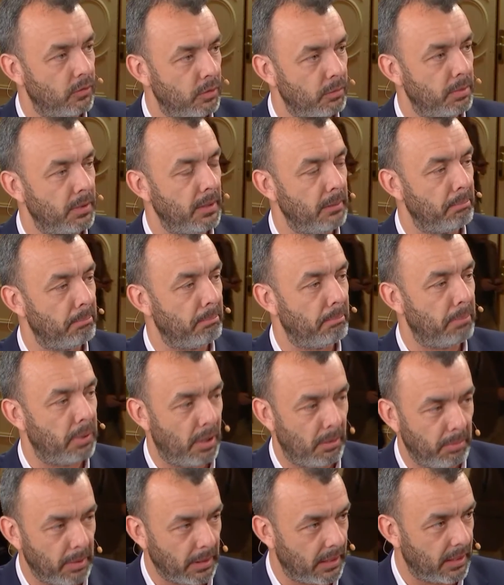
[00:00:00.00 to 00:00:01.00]
to be
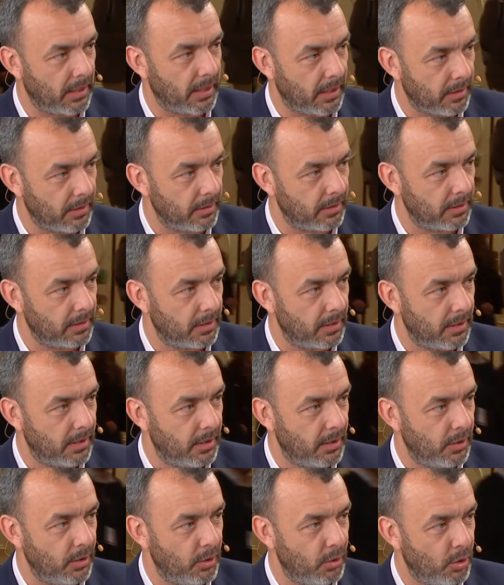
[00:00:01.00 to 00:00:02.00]
public cloud.
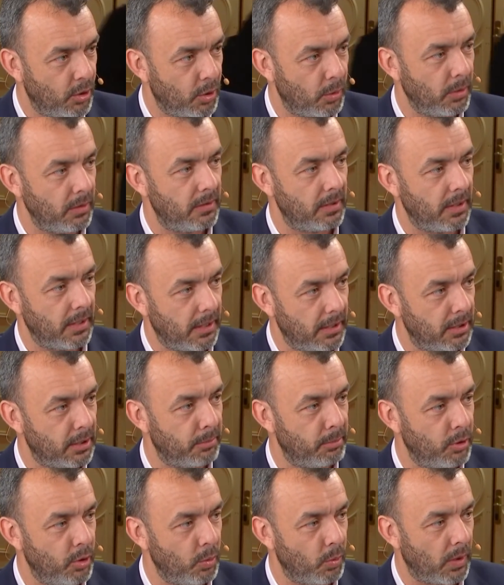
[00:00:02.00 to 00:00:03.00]
You're going to
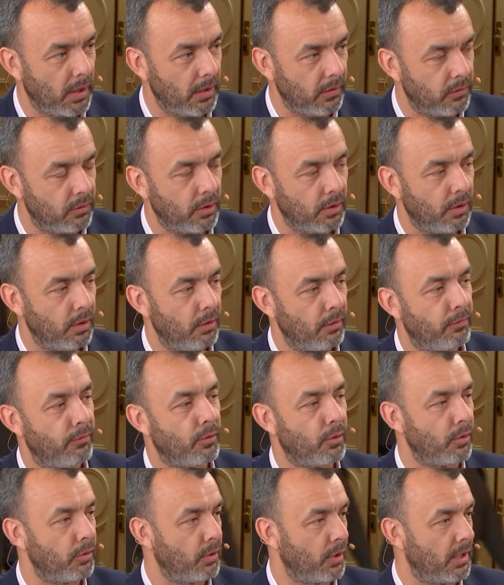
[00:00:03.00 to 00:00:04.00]
AWS
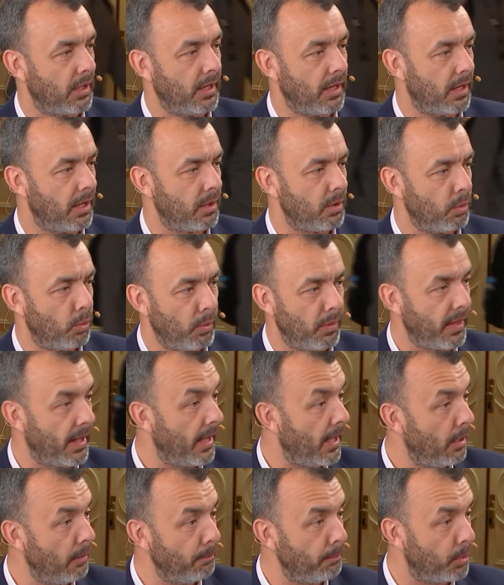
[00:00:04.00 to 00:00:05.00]
for the cloud, with
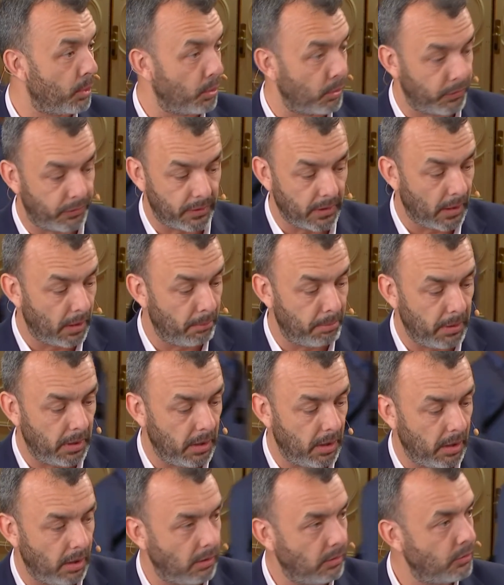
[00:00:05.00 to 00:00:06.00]
Outposts now
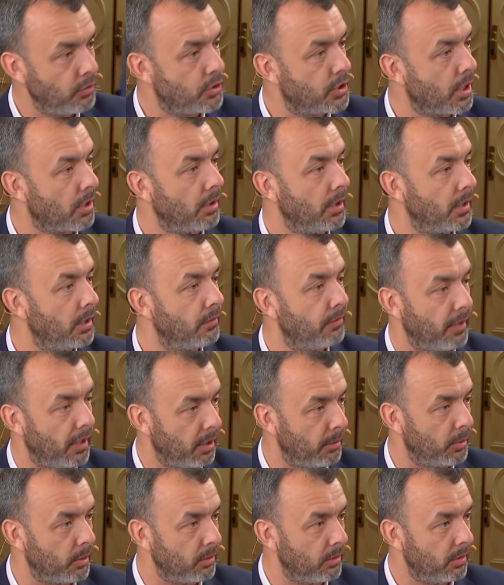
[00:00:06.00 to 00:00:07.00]
being generally
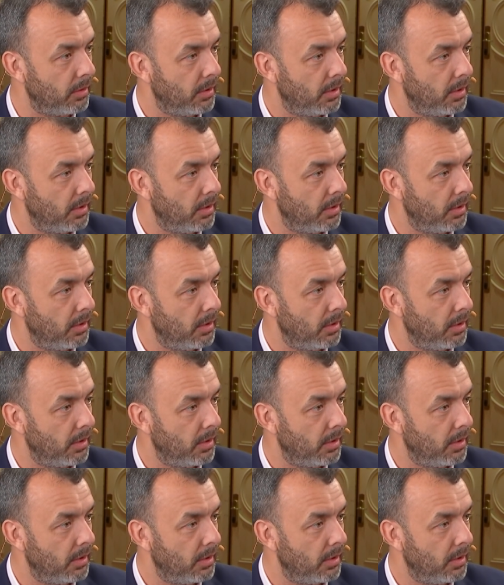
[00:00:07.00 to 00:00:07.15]
available.